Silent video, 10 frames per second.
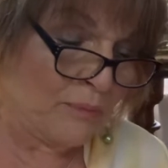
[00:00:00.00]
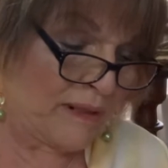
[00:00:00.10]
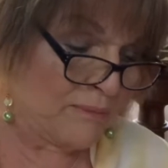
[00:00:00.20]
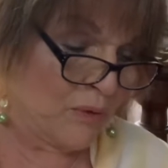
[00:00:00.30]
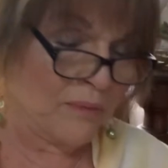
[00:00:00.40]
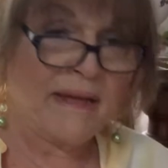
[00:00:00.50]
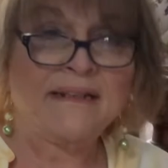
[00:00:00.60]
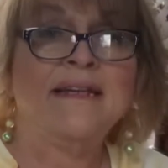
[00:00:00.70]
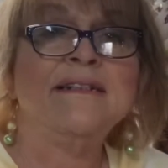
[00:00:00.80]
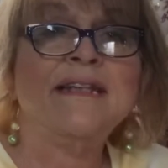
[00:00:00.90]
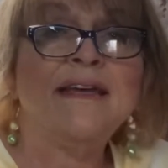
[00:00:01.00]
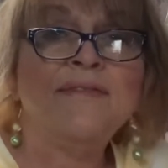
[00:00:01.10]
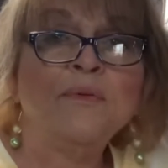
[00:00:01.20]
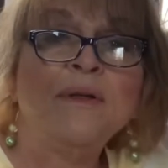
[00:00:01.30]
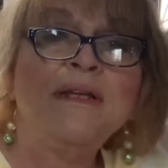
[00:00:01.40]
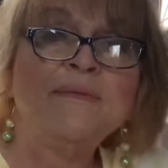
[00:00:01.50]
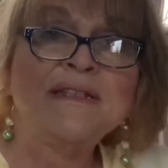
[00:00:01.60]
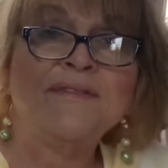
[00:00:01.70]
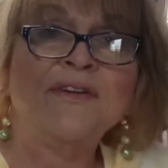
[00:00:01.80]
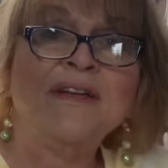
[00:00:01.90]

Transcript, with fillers: bit more about King David when he was a very